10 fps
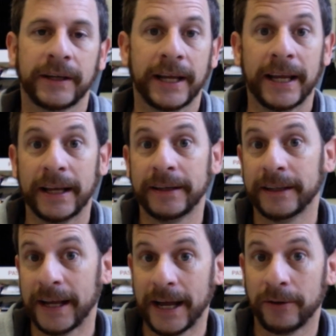and
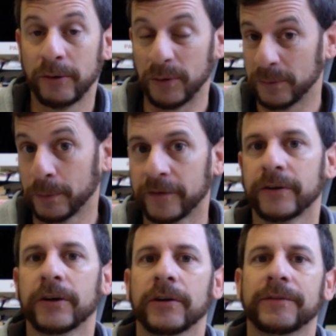in how it was
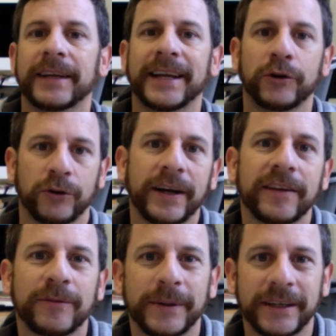preserved and
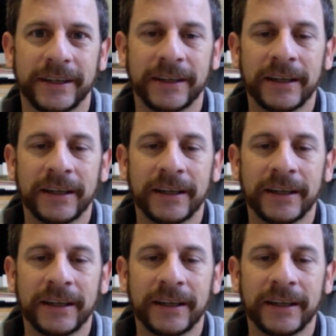transmitted